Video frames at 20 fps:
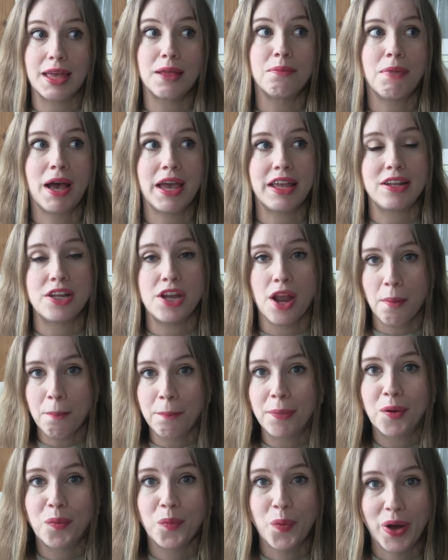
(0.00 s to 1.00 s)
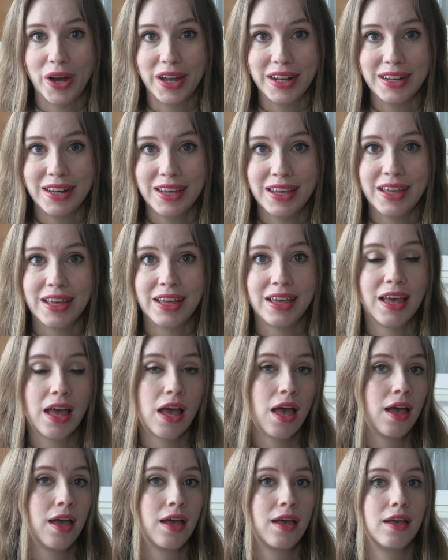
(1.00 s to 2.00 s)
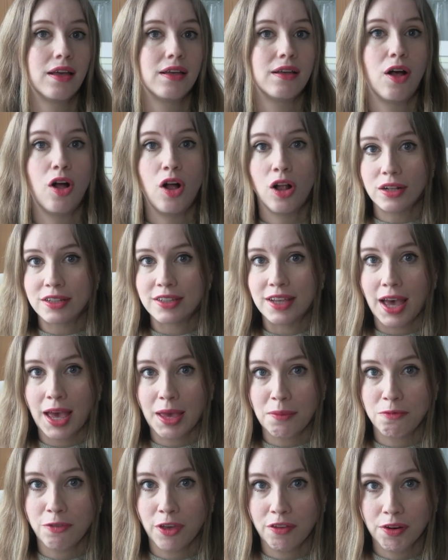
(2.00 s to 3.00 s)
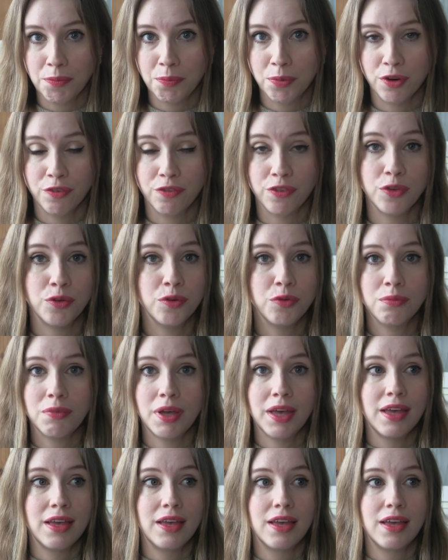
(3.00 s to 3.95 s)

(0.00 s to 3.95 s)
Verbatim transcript: And my number one all-time favorite perfume